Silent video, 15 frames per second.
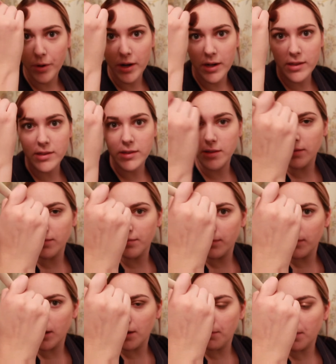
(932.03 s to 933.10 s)
where it's
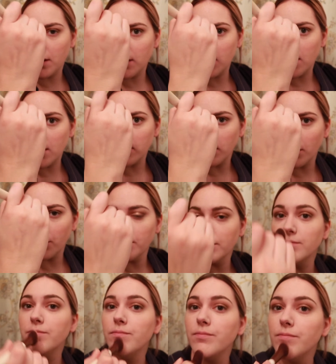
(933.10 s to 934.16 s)
in my
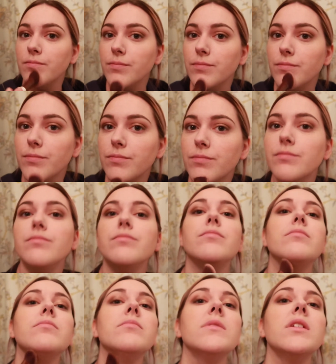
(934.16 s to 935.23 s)
T-zone.
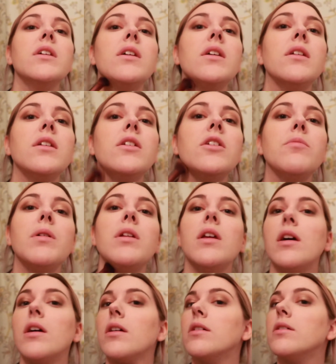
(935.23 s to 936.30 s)
And I do my
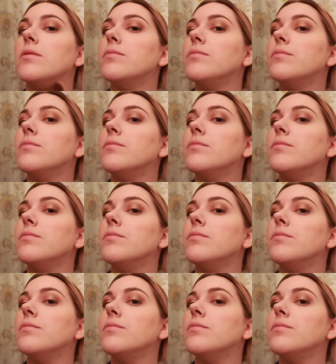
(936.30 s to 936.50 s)
neck.